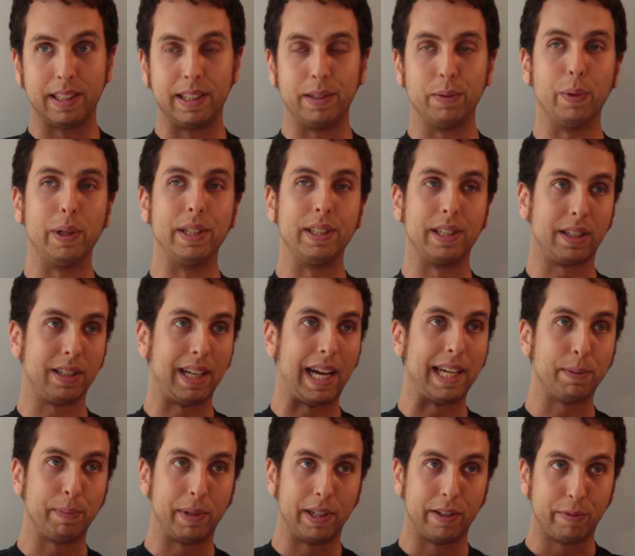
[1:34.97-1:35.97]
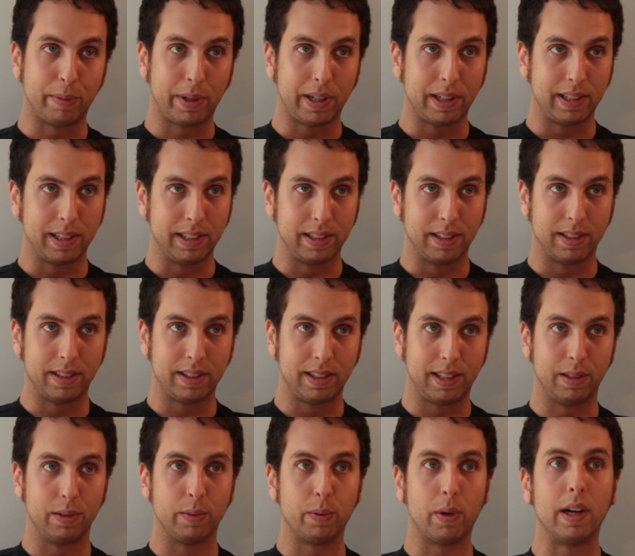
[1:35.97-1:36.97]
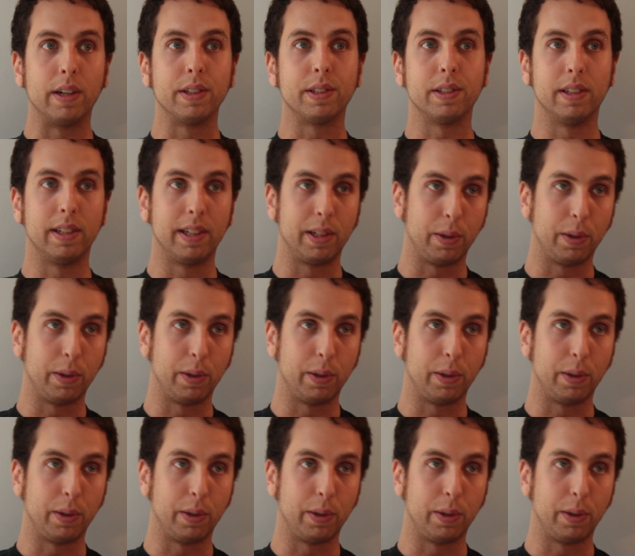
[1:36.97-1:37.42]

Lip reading: he was a classmate of mine in Ryerson,